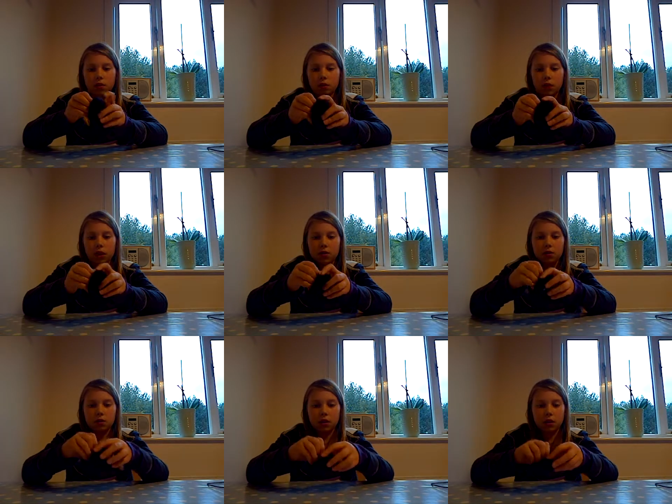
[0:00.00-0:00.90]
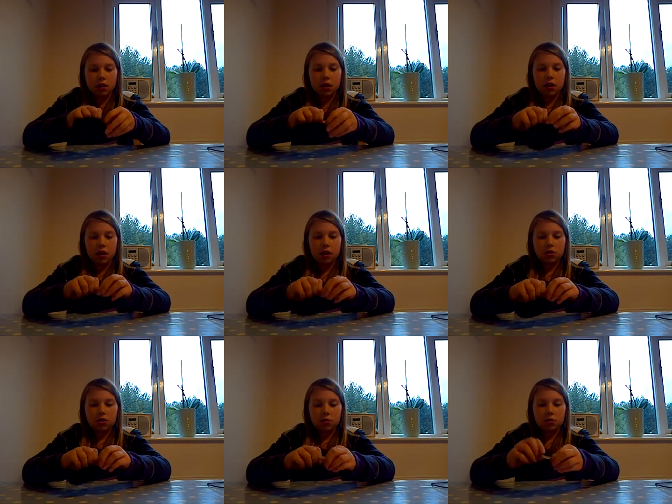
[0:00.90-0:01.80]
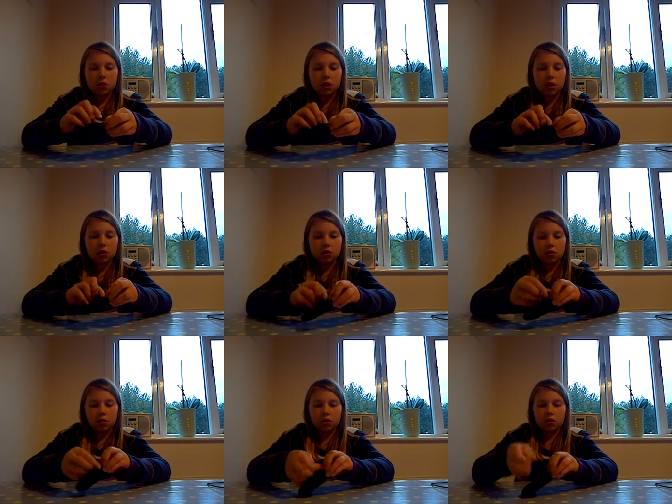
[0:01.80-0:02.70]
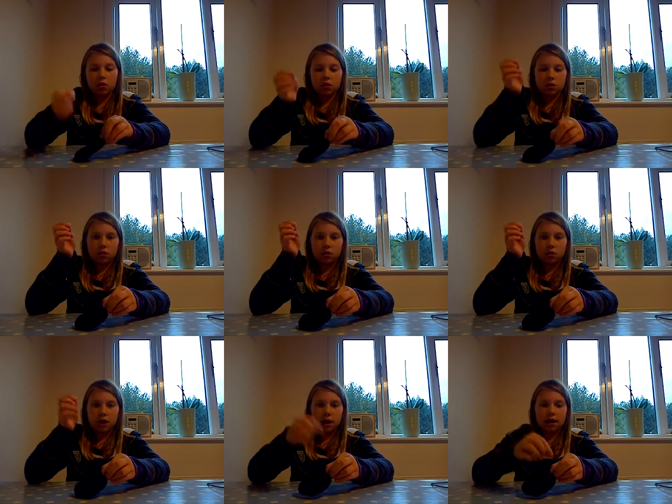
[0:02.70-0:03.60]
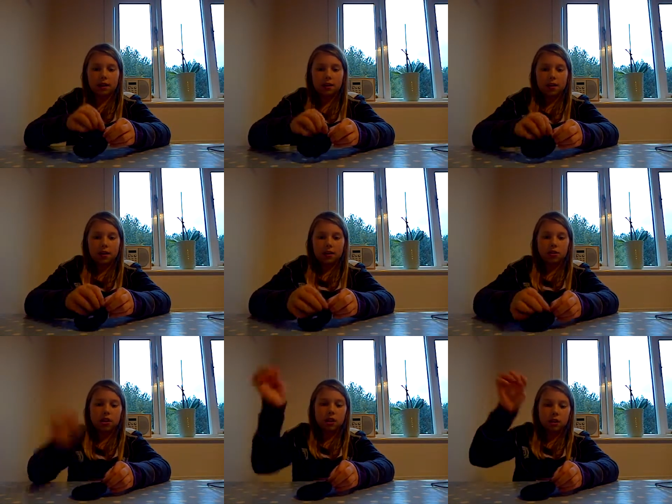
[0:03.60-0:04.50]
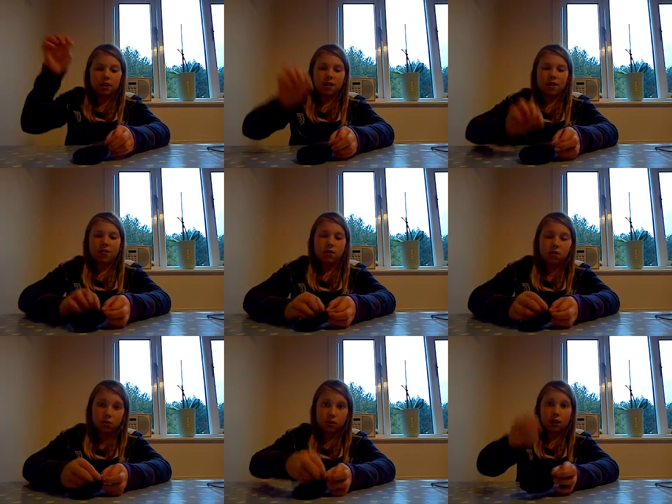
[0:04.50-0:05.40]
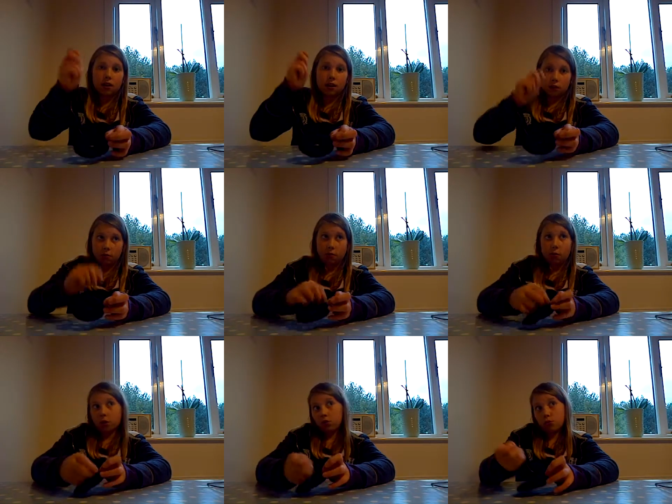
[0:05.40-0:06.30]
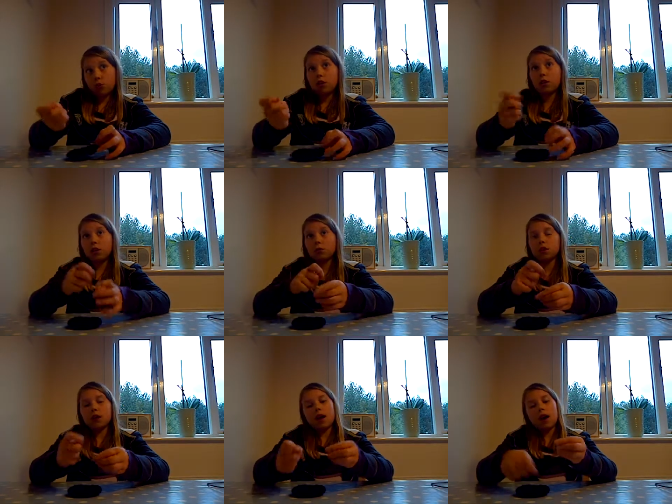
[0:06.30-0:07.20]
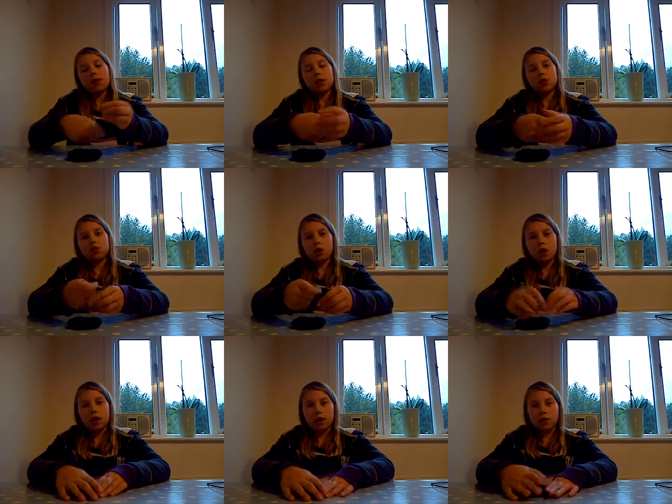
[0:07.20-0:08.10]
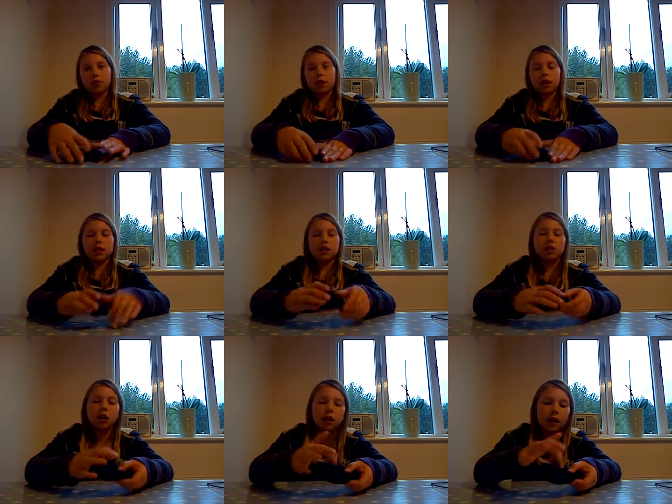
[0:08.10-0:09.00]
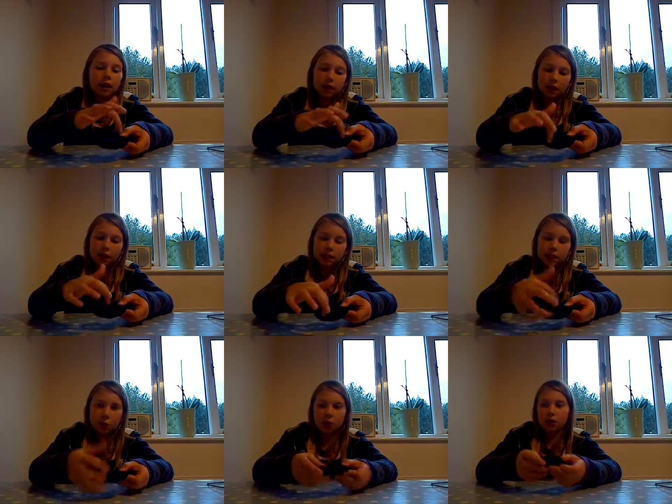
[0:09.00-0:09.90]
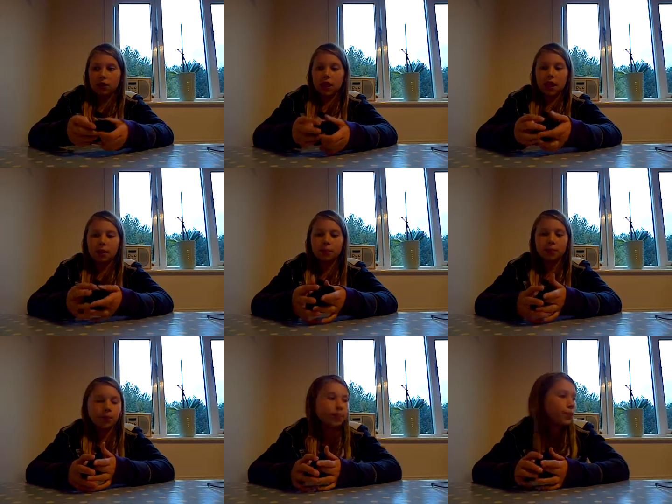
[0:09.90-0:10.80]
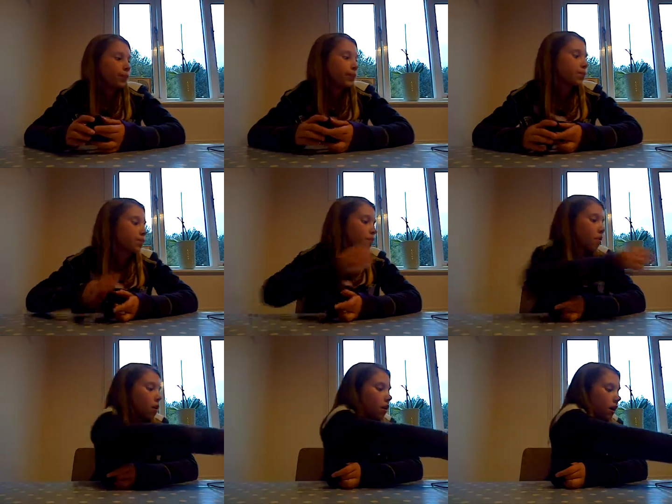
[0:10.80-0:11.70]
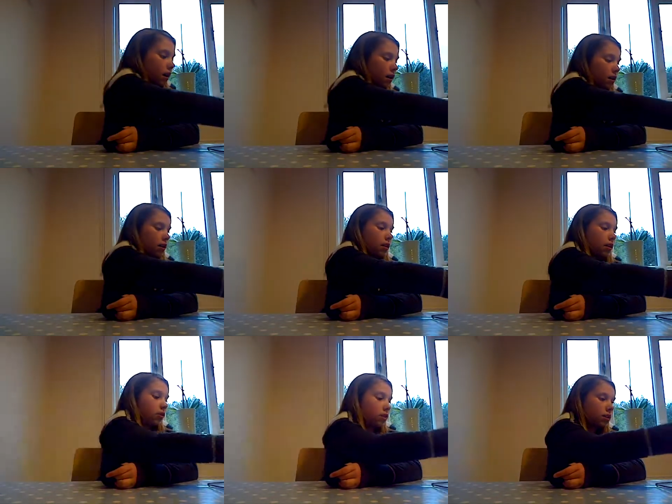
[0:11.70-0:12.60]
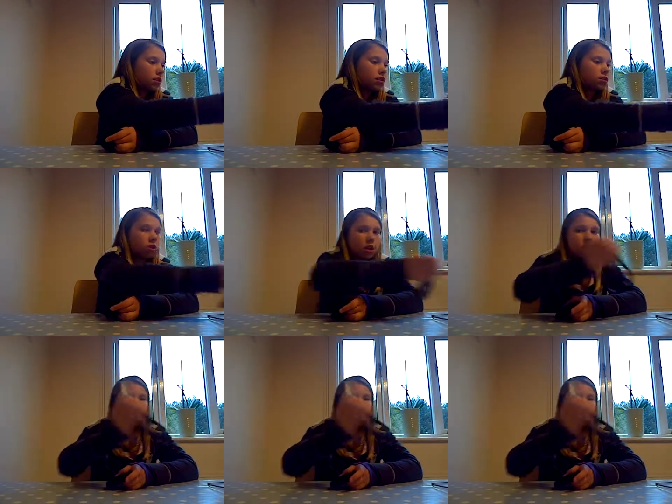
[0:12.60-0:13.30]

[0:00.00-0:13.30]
weaved bit and just put it under and tighten it, and then do it again for about 3 times, and then you tie it and then tuck it in somewhere in there. Okay, now this is the tricky